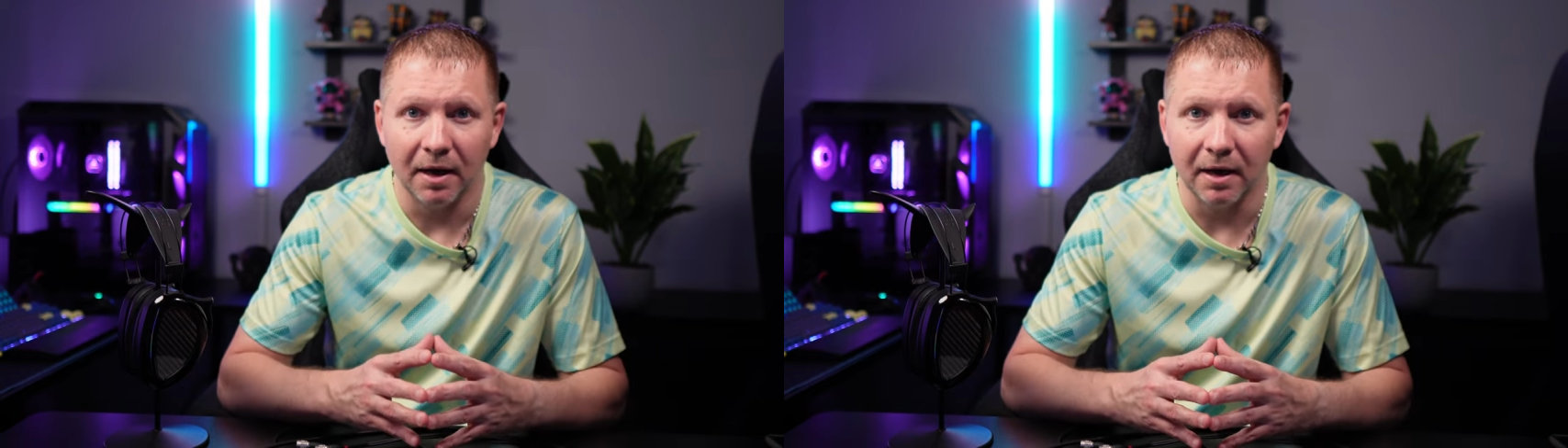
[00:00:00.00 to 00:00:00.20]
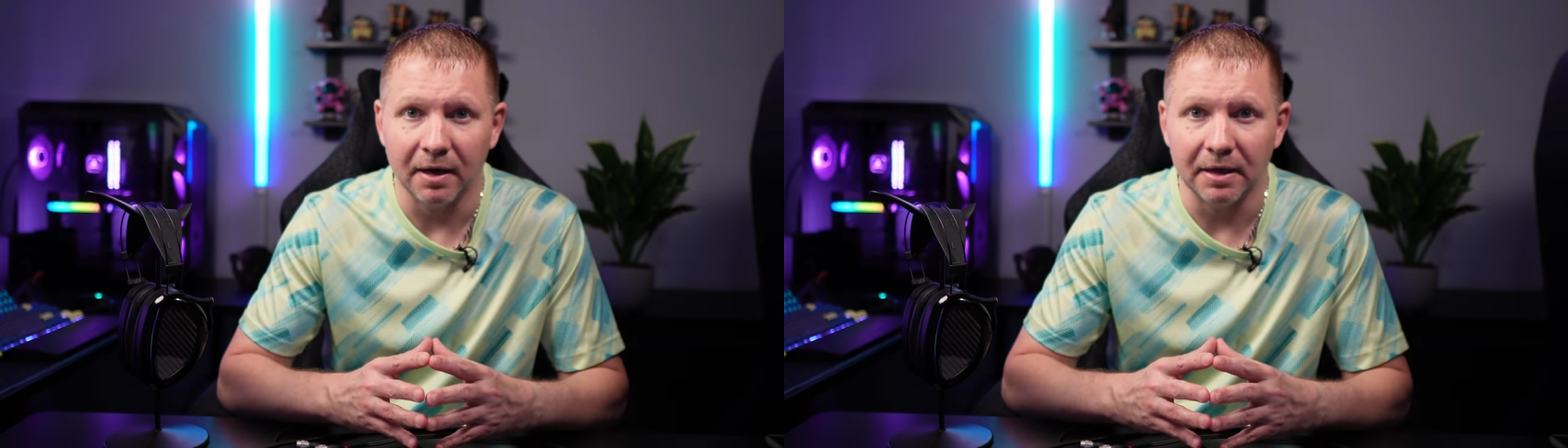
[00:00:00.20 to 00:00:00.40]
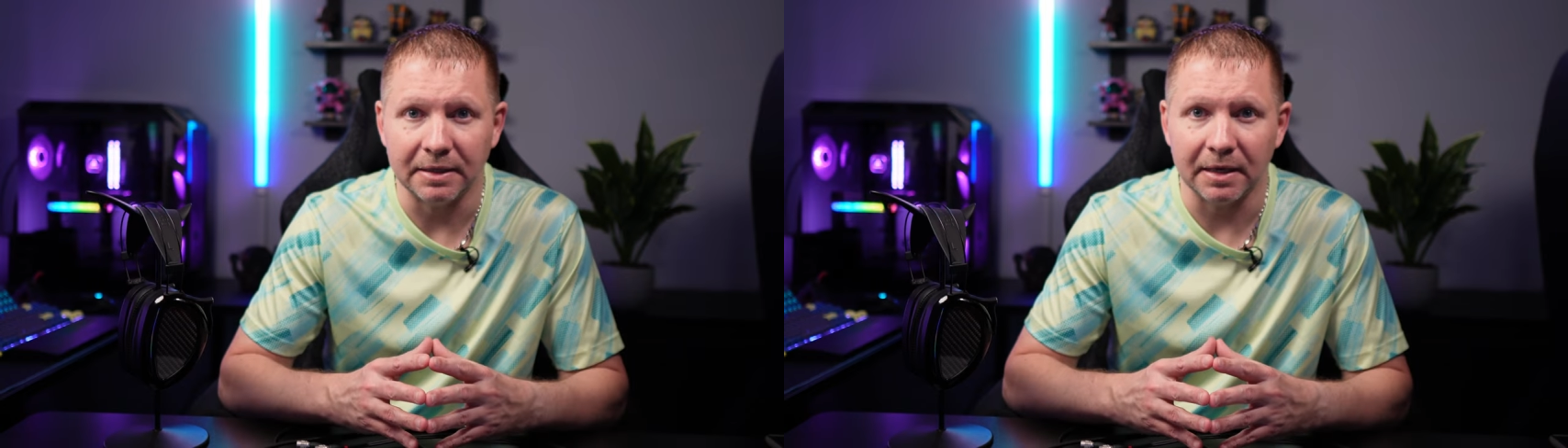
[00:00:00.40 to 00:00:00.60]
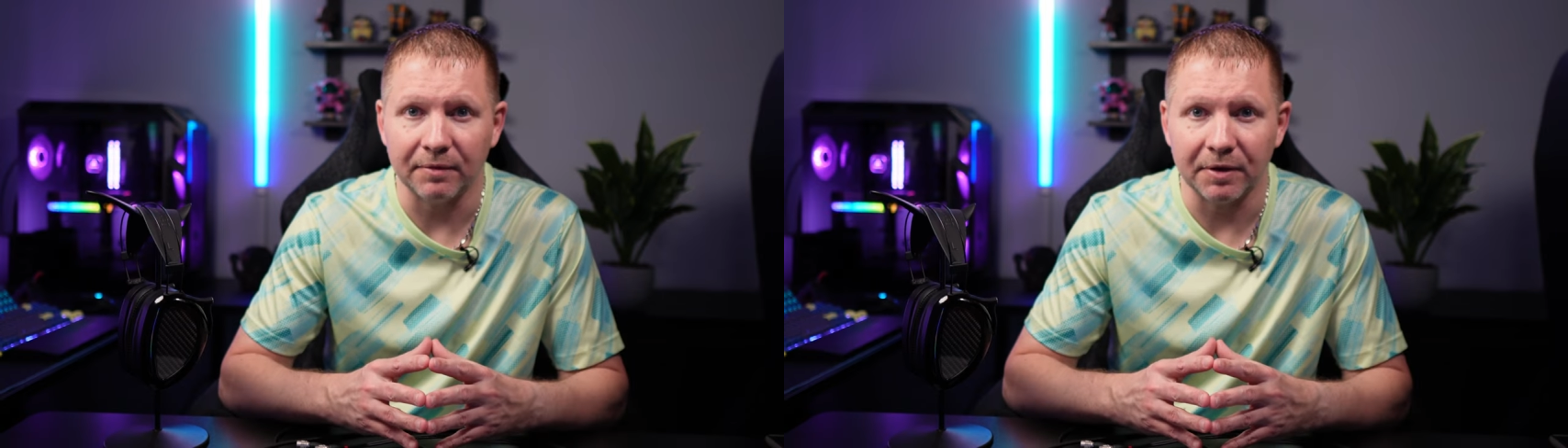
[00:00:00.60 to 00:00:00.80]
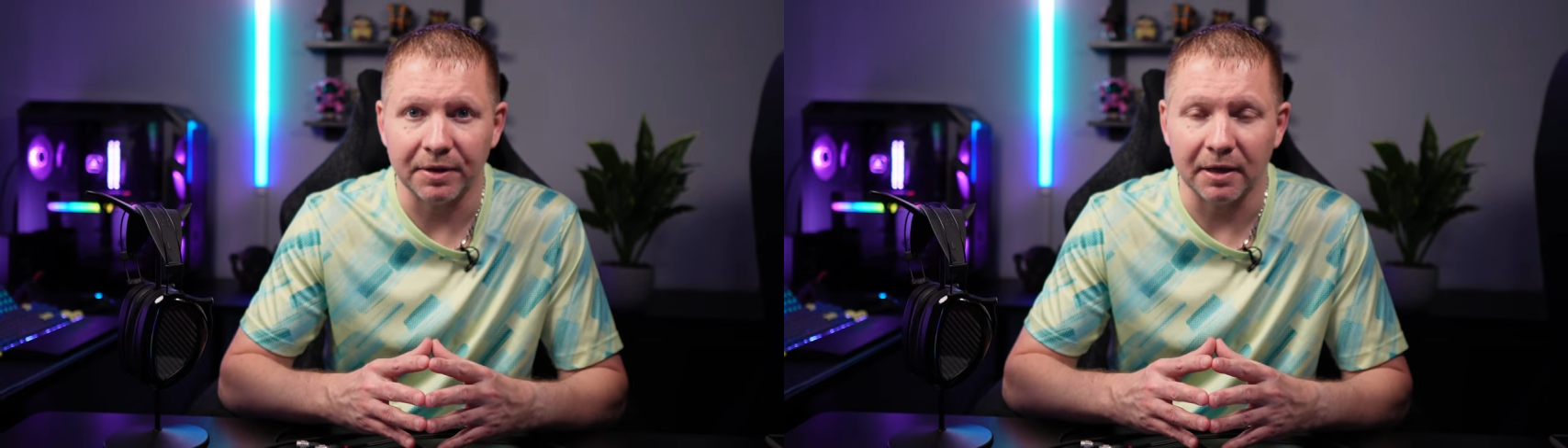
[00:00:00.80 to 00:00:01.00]
and did
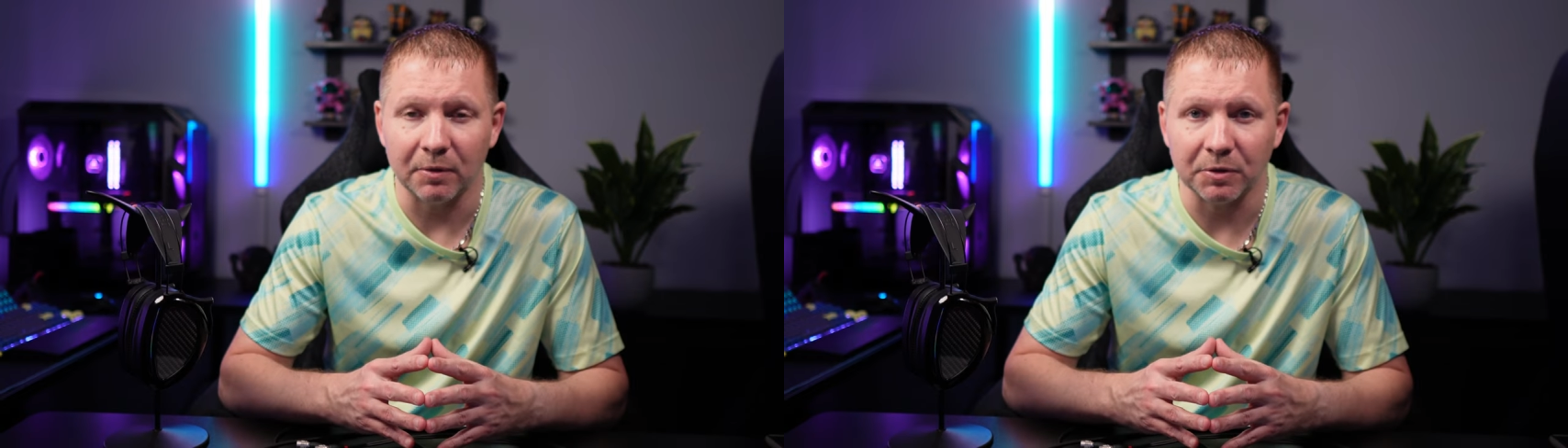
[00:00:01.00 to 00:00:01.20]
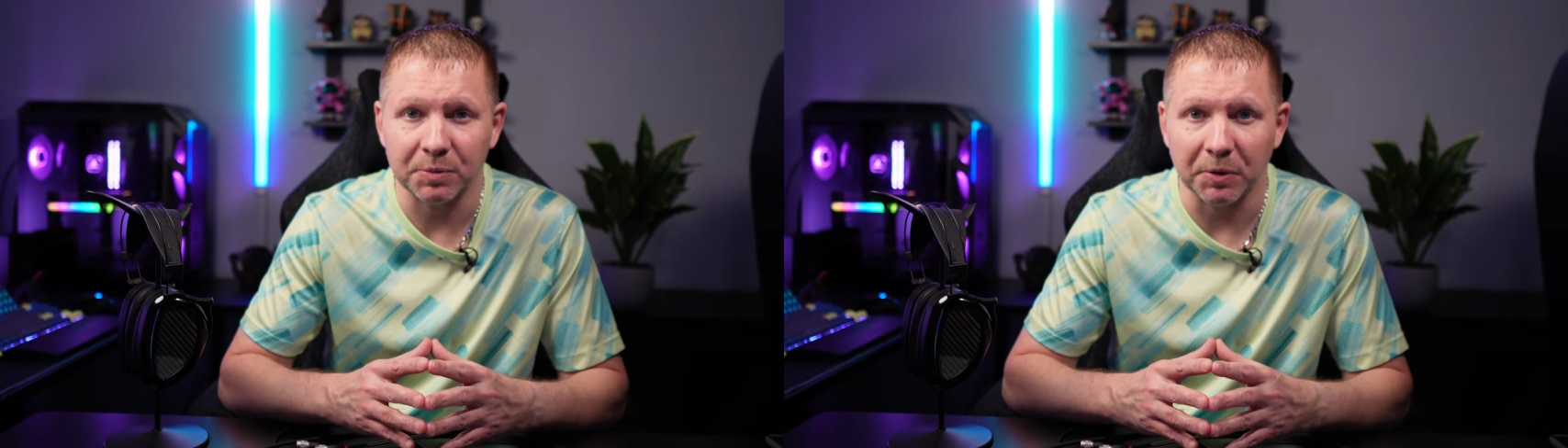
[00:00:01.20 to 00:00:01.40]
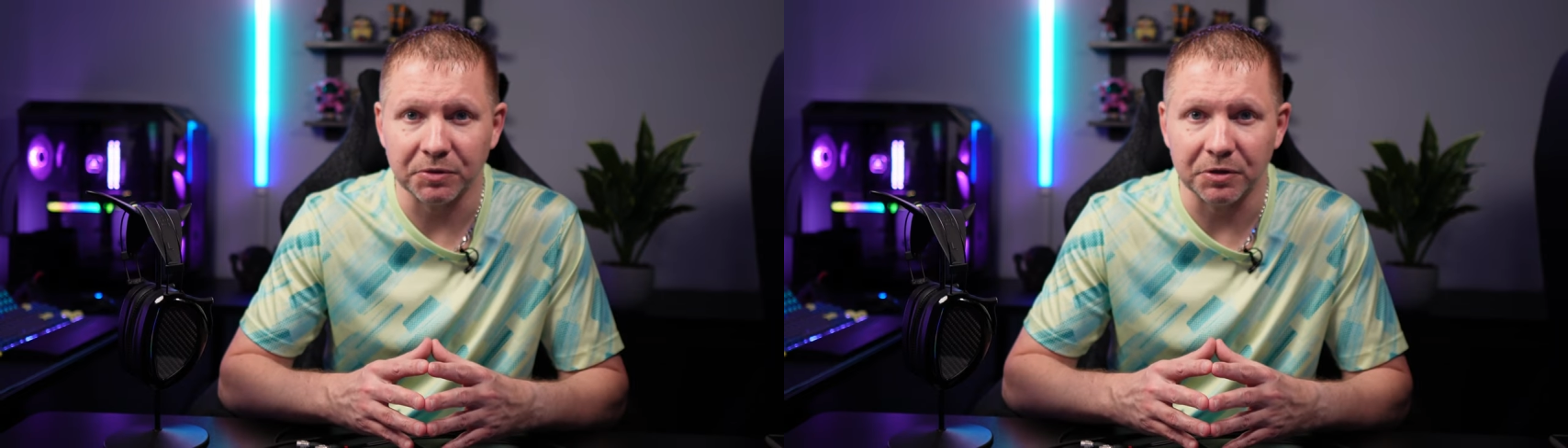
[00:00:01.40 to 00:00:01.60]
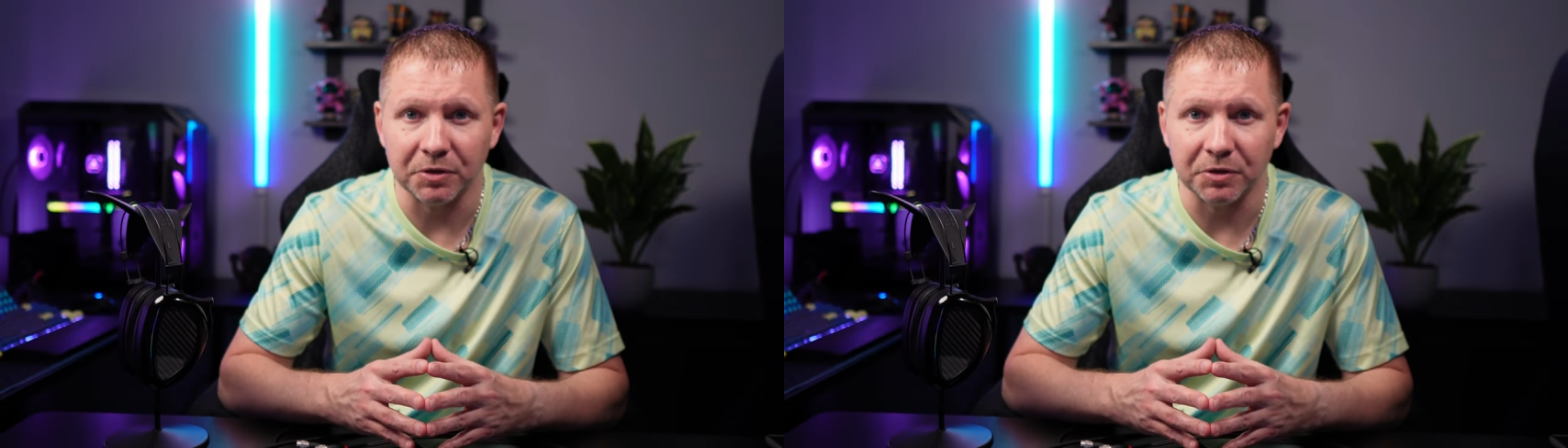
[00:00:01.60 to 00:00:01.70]
everything it was supposed to